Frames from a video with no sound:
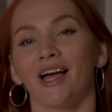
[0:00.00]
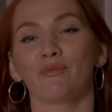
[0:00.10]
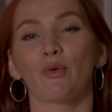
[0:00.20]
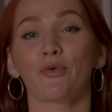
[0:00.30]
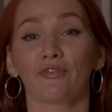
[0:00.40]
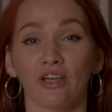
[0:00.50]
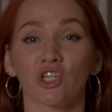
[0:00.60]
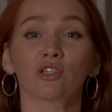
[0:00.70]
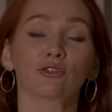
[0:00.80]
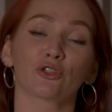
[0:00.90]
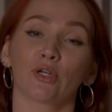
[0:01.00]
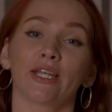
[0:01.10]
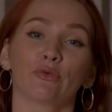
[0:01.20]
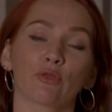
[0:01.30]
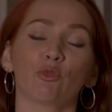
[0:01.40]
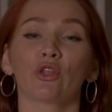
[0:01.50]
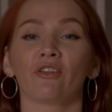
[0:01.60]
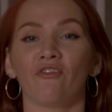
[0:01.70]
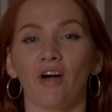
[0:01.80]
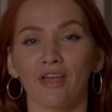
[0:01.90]
I'm a professional trader with more
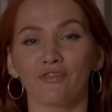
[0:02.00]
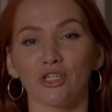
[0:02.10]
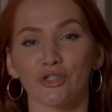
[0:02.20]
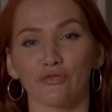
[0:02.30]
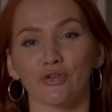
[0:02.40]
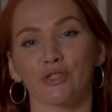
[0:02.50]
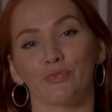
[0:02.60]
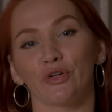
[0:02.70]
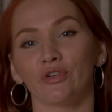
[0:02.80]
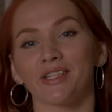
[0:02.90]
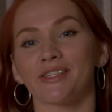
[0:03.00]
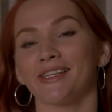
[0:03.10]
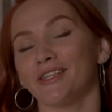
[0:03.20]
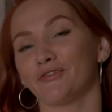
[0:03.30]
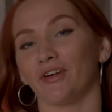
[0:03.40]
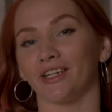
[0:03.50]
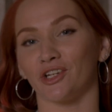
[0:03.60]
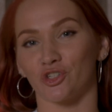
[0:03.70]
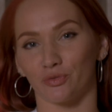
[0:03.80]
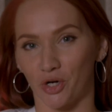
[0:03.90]
than 5 years of experience in the
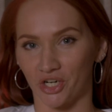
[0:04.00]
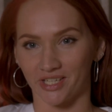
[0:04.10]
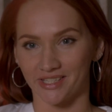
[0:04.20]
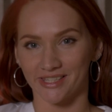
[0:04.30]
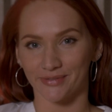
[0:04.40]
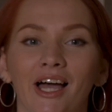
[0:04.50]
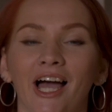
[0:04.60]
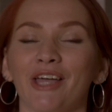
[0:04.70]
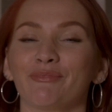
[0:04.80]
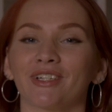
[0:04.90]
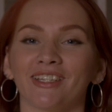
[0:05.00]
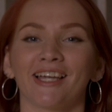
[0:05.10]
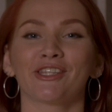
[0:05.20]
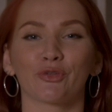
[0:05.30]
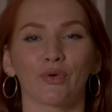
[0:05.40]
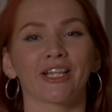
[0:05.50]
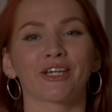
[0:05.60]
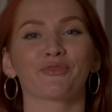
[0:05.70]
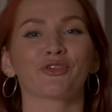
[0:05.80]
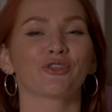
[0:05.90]
financial markets. I'm glad to
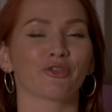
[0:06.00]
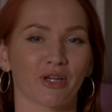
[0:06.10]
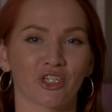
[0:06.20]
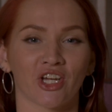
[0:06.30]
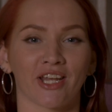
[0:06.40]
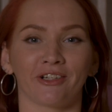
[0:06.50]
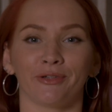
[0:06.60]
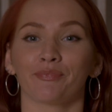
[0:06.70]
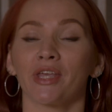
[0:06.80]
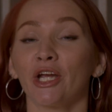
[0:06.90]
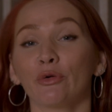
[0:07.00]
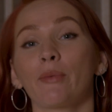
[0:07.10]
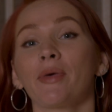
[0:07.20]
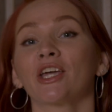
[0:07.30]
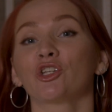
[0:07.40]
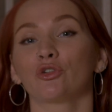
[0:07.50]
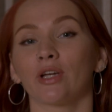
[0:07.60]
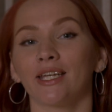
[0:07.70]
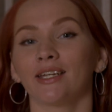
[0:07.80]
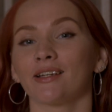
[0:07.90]
welcome you to my channel. Here we make
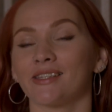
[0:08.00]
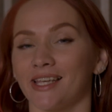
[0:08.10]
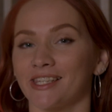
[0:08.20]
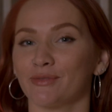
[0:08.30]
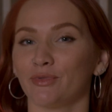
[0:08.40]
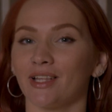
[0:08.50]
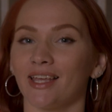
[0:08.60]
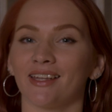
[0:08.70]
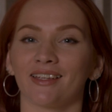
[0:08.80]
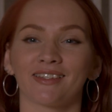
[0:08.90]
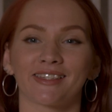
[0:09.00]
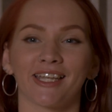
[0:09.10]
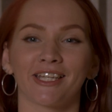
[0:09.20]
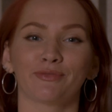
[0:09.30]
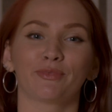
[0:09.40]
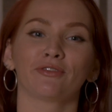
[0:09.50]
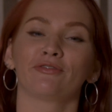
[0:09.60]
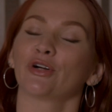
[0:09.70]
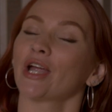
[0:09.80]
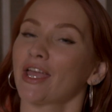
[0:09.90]
trading accessible and understandable
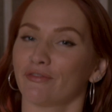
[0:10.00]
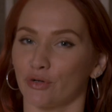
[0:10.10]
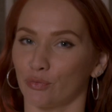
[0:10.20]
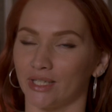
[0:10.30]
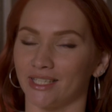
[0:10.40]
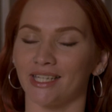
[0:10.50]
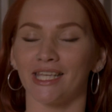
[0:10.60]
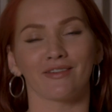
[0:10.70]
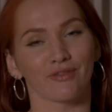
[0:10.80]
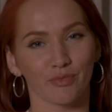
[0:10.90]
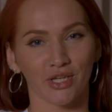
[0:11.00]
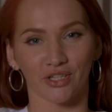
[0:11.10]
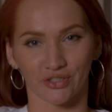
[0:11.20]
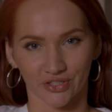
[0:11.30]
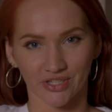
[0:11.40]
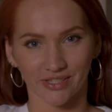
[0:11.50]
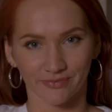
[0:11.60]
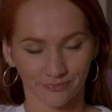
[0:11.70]
for everyone, even beginners.